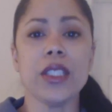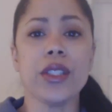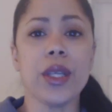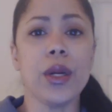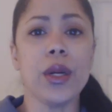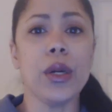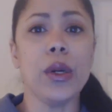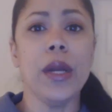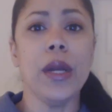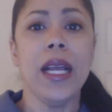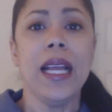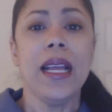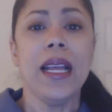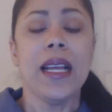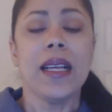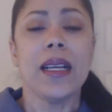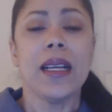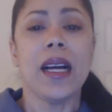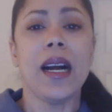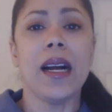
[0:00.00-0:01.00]
So
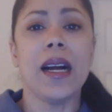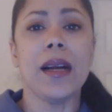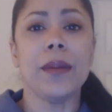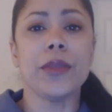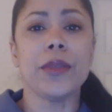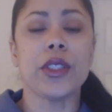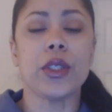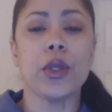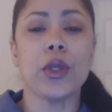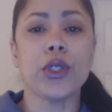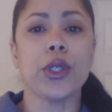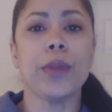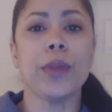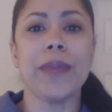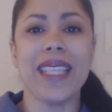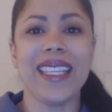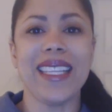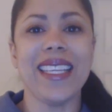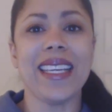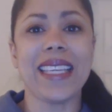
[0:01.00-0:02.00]
um, social
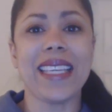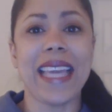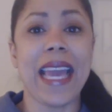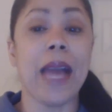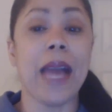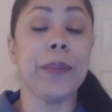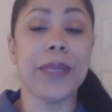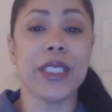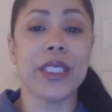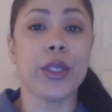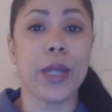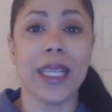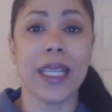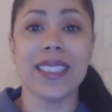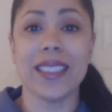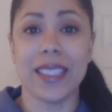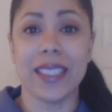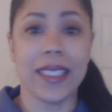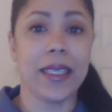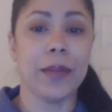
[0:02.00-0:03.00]
media can't be
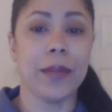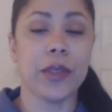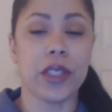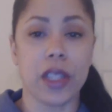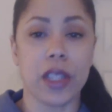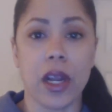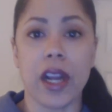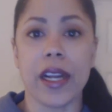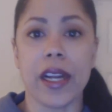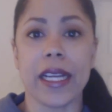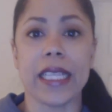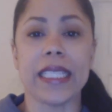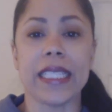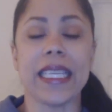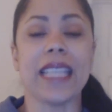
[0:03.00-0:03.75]
trusted. I'm sorry.